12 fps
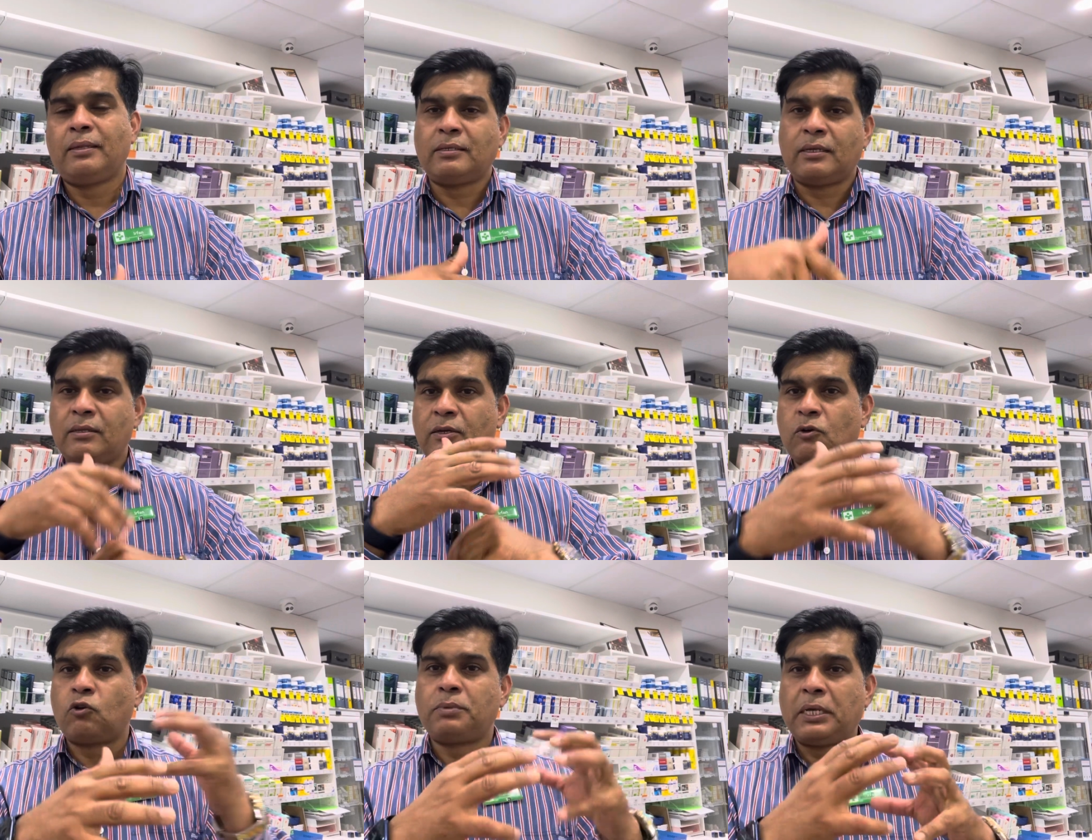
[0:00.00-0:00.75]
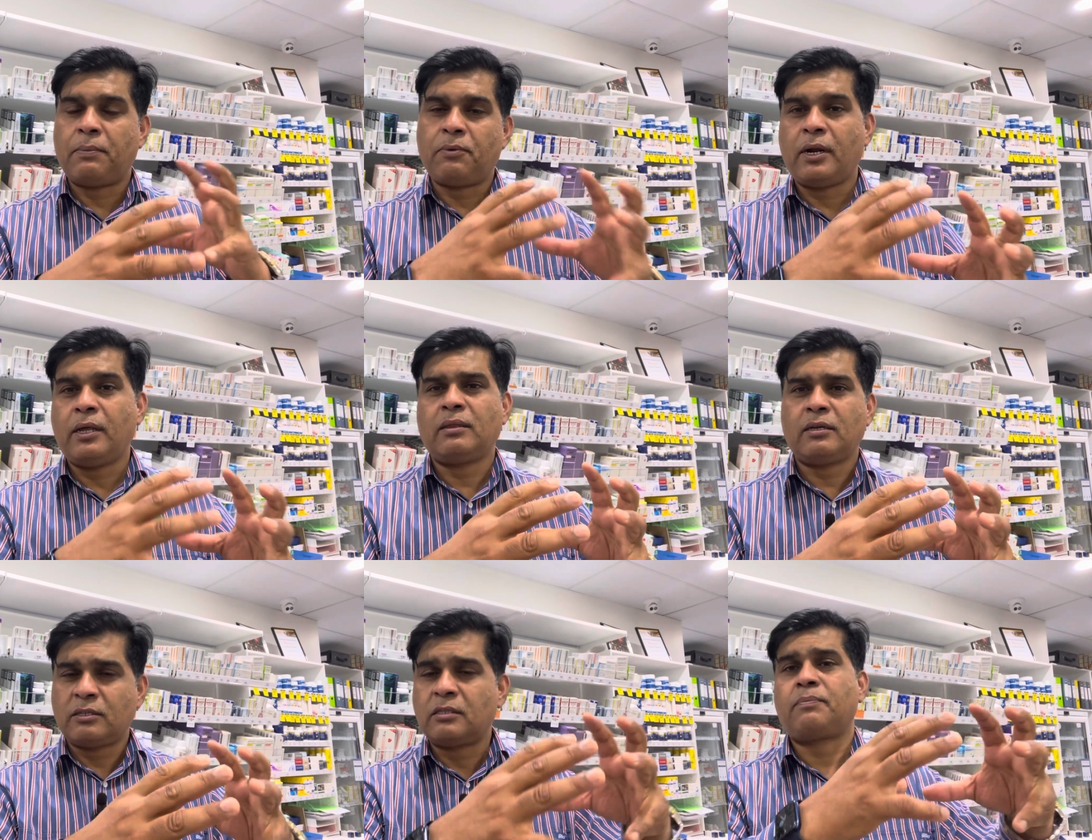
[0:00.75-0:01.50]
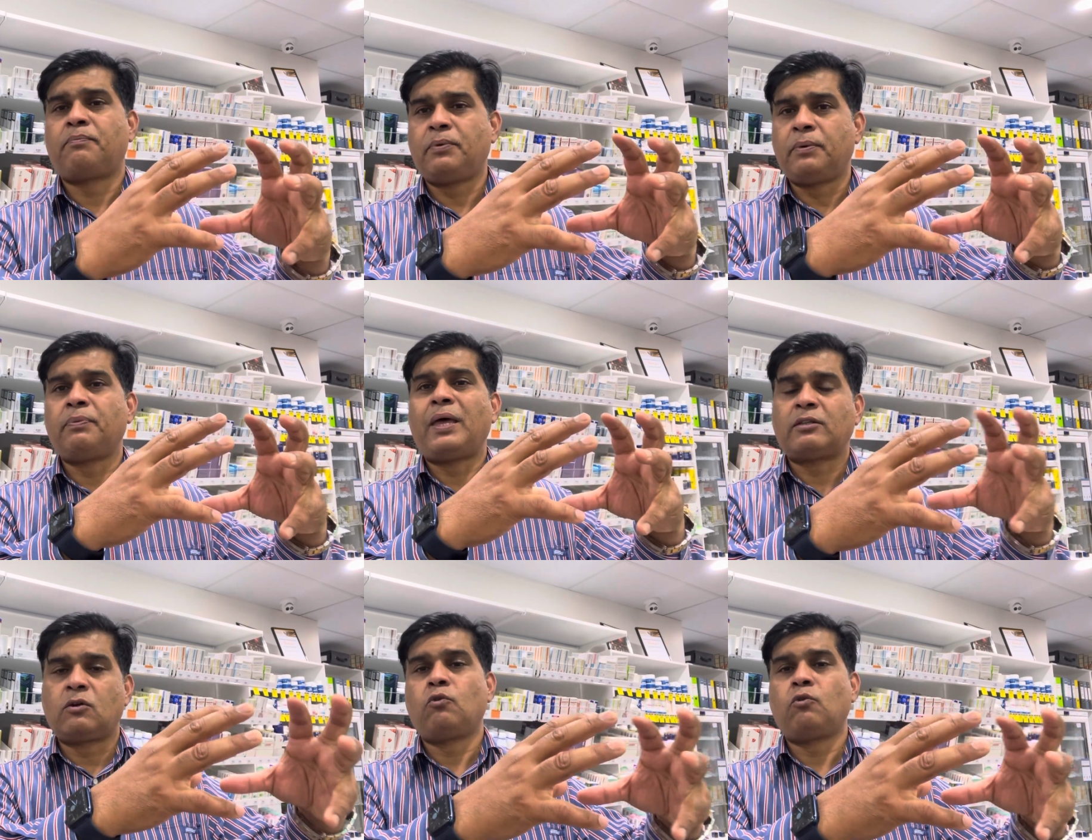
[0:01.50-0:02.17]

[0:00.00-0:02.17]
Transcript: that's another group that I'm running. That